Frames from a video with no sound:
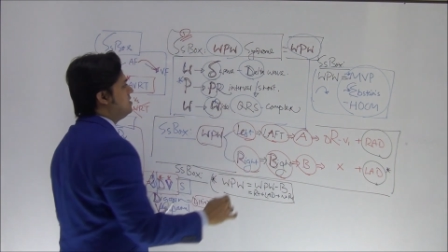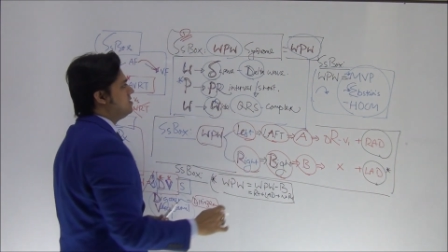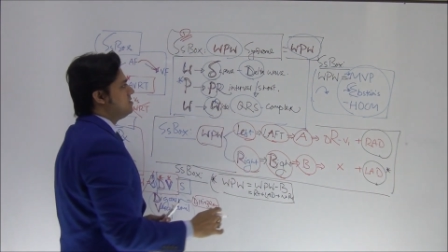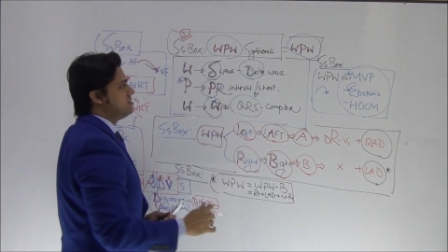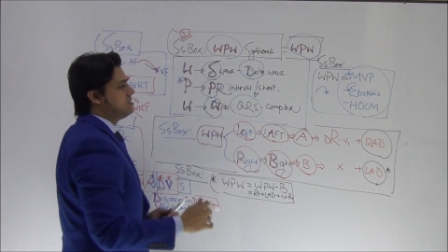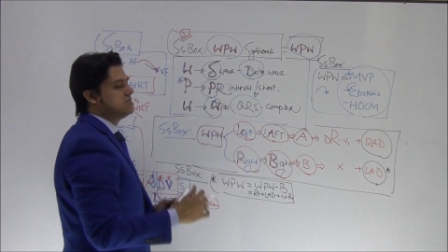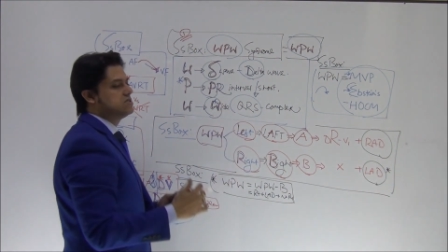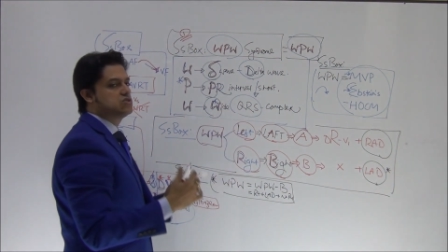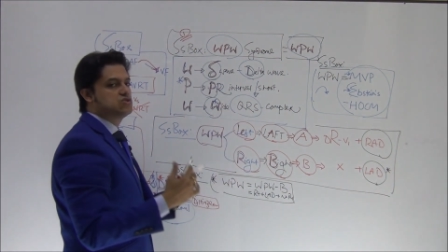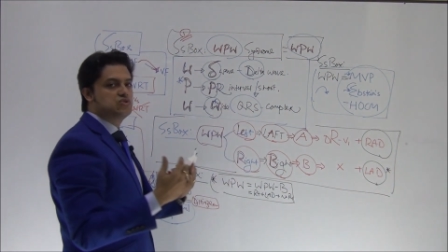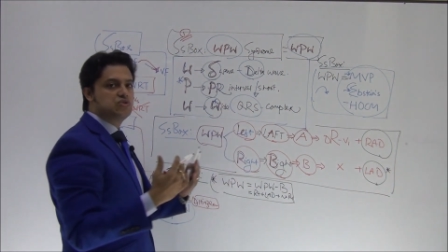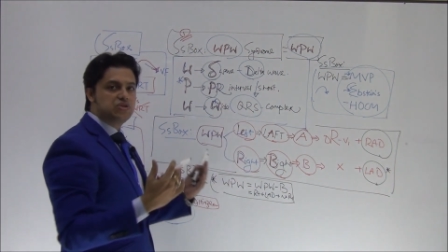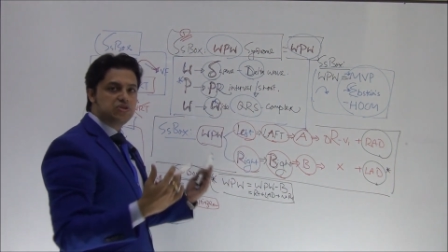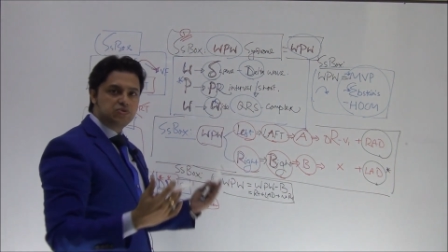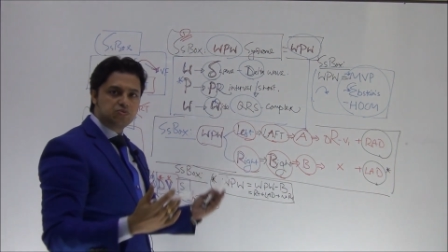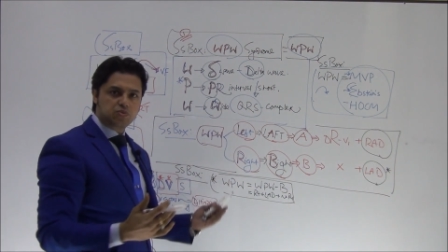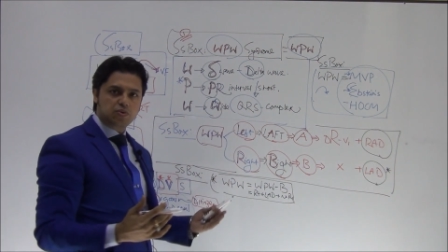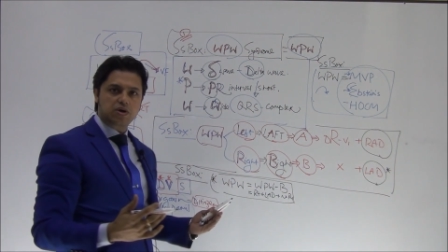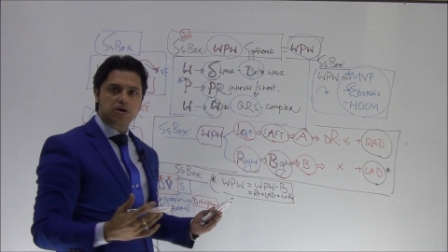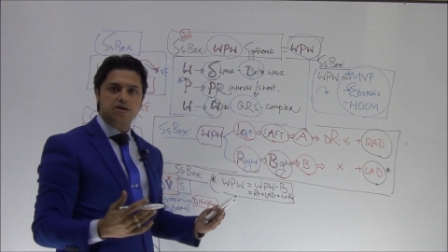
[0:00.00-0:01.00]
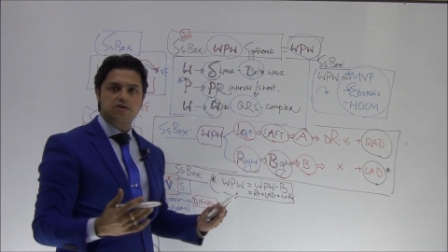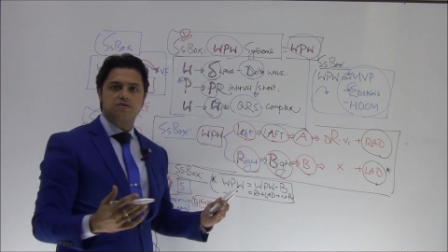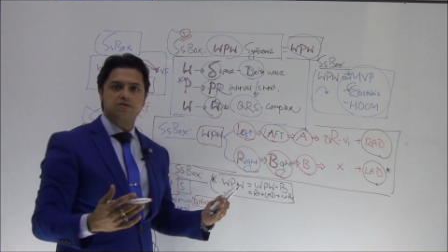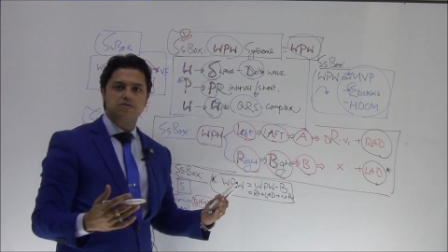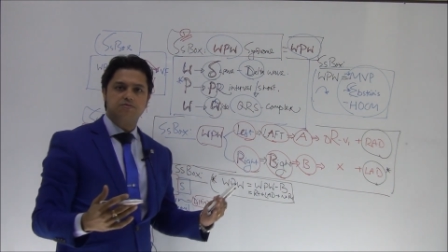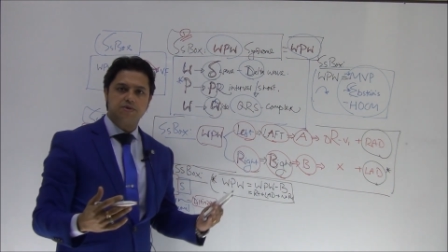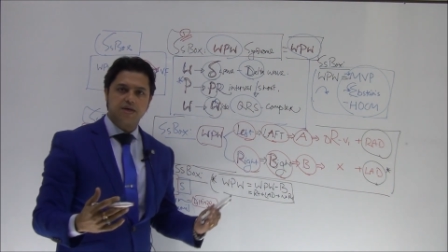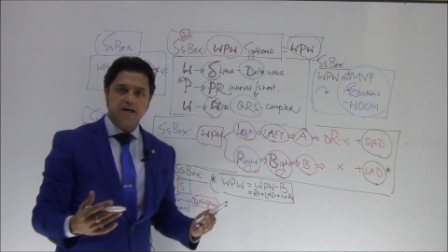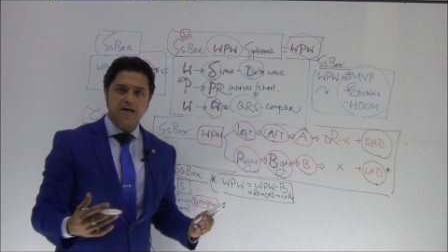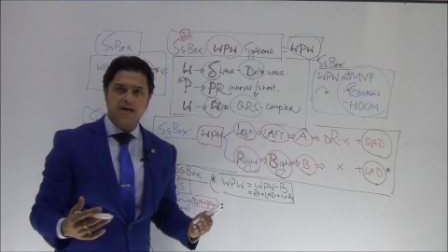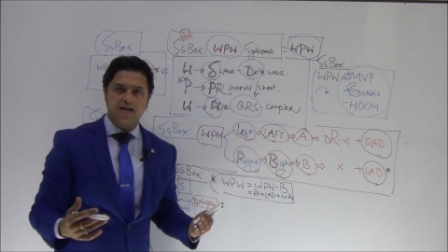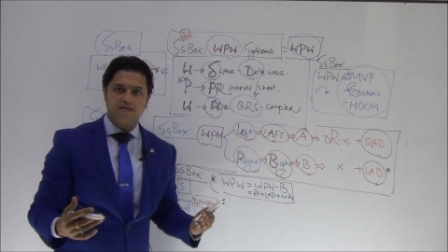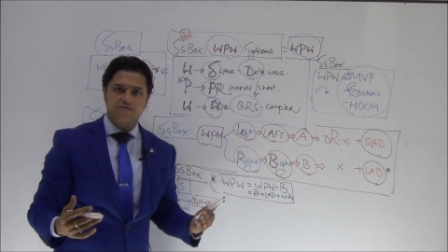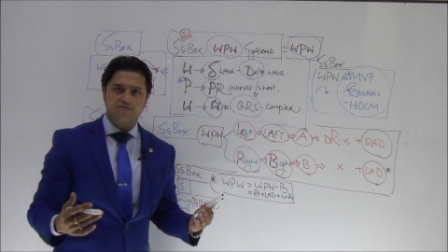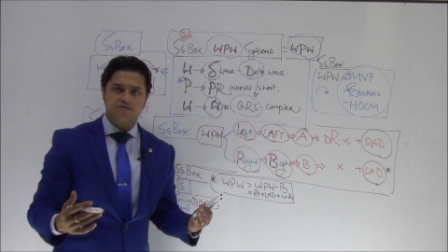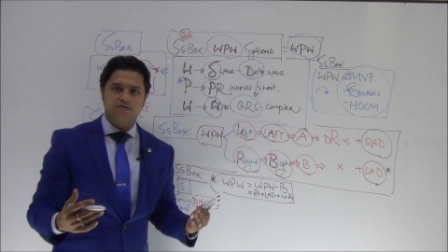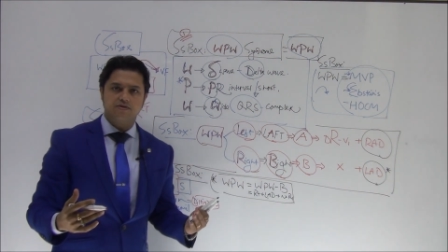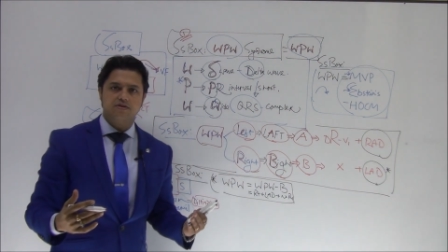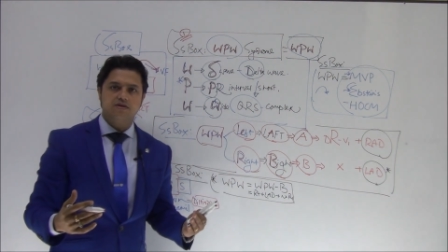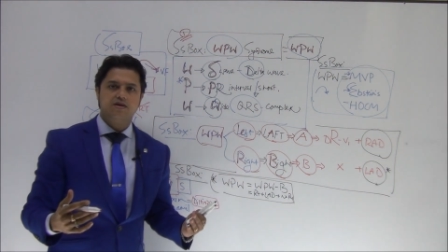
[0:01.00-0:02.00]
These three words will be
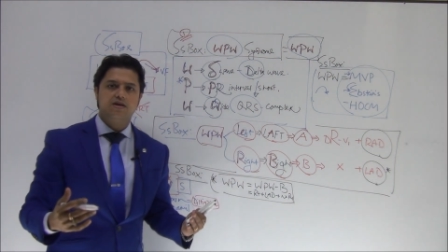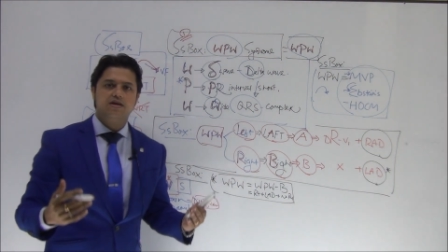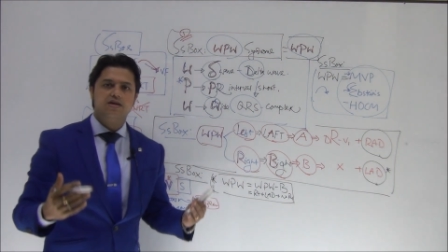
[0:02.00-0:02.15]
helpful.